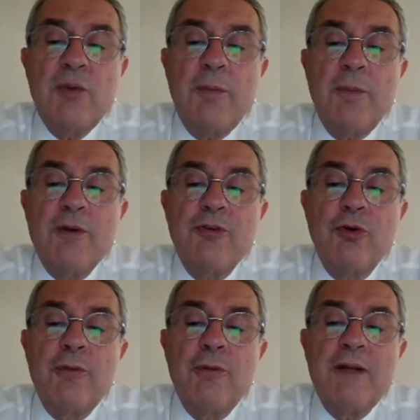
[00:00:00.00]
Then we
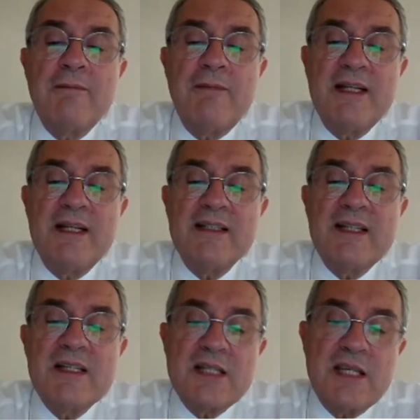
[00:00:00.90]
perform a lamellar
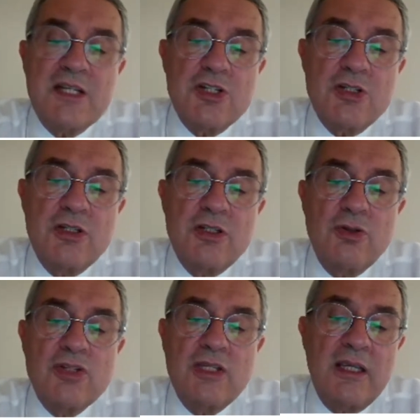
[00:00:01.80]
dissection
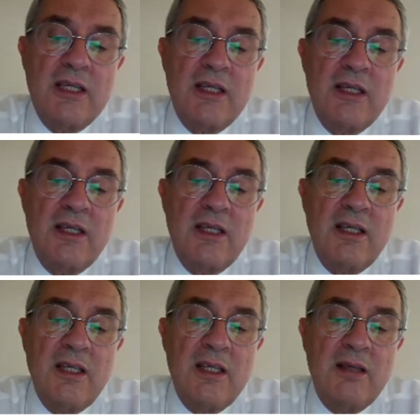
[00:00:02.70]
using a
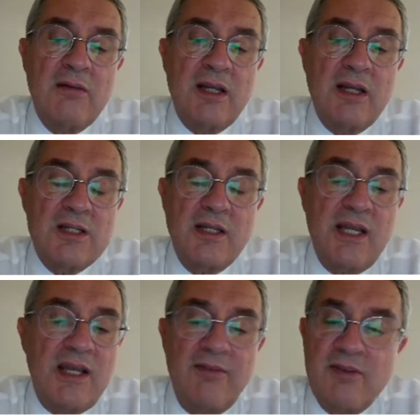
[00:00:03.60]

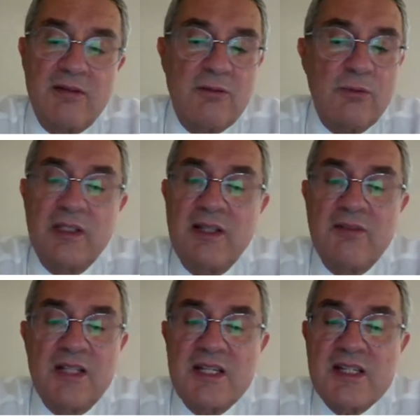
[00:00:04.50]
crescent knife or
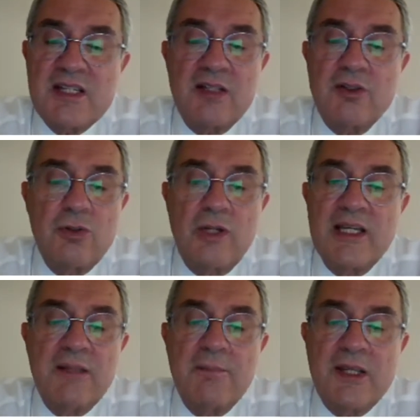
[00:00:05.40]
whatever
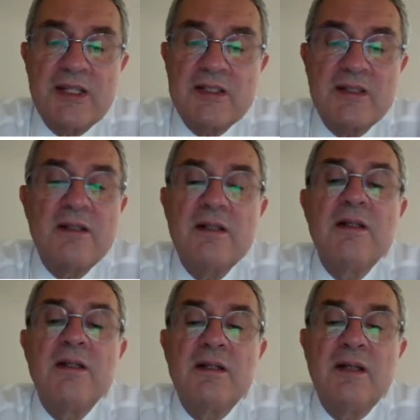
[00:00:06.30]
dissector you like best.
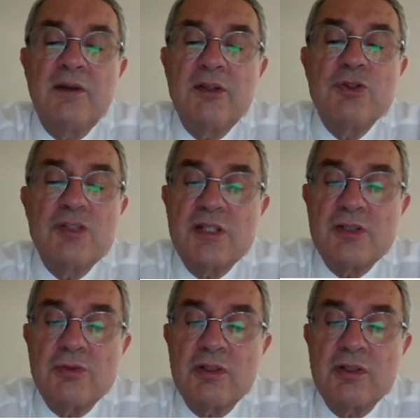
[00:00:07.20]
We
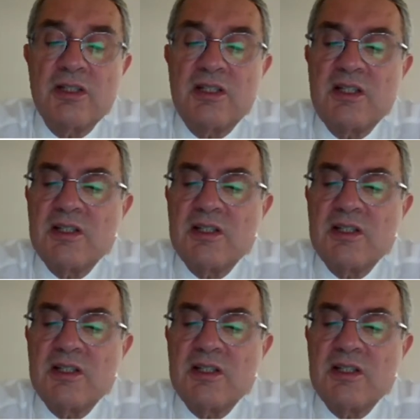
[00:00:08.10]
use this one,